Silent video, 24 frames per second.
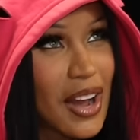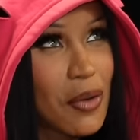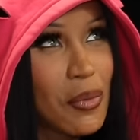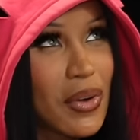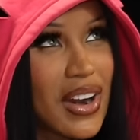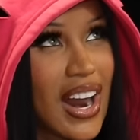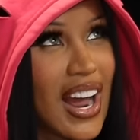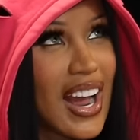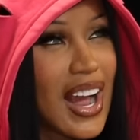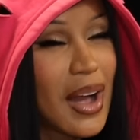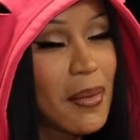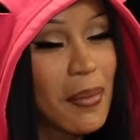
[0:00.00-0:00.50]
like
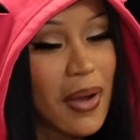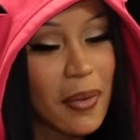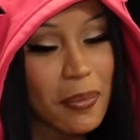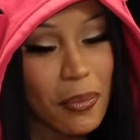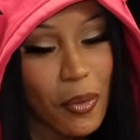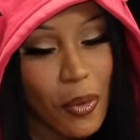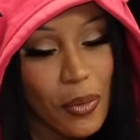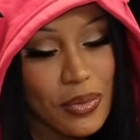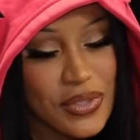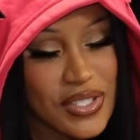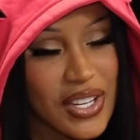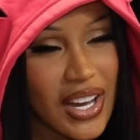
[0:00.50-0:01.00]
when I got my
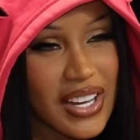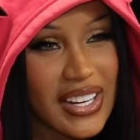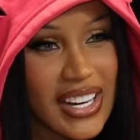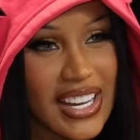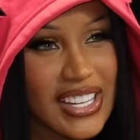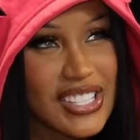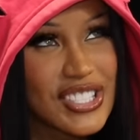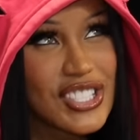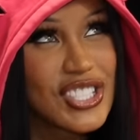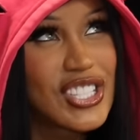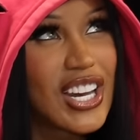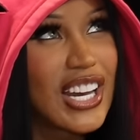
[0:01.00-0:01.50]
boobs done,
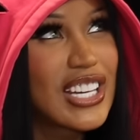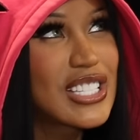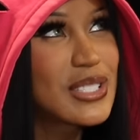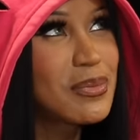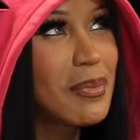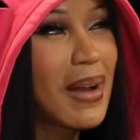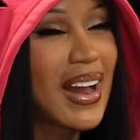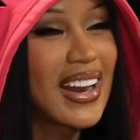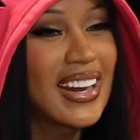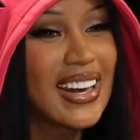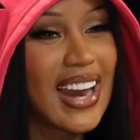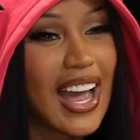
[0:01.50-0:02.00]
it
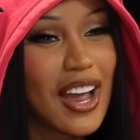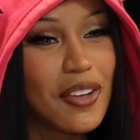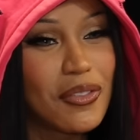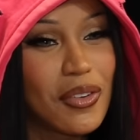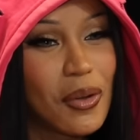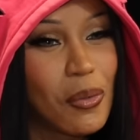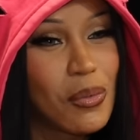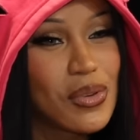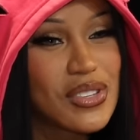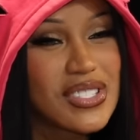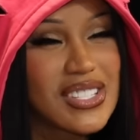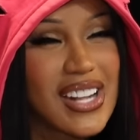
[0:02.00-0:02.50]
changed my
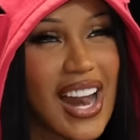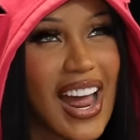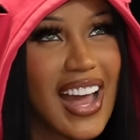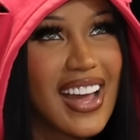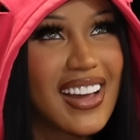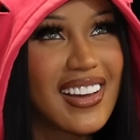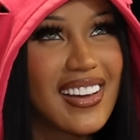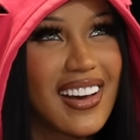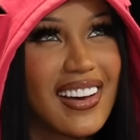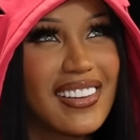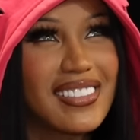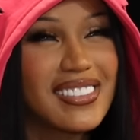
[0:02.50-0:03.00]
life. It was
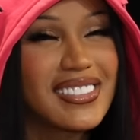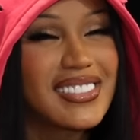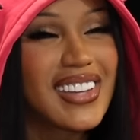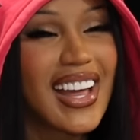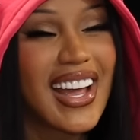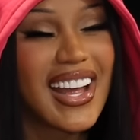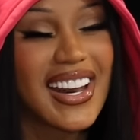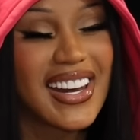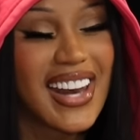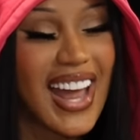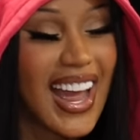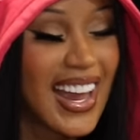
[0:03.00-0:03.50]
like
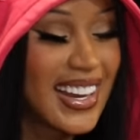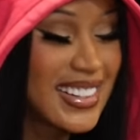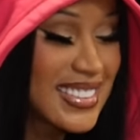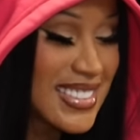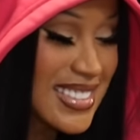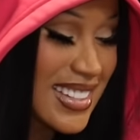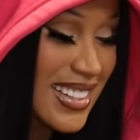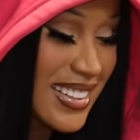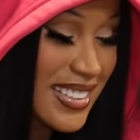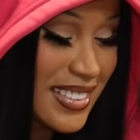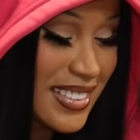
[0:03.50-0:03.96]
day and night.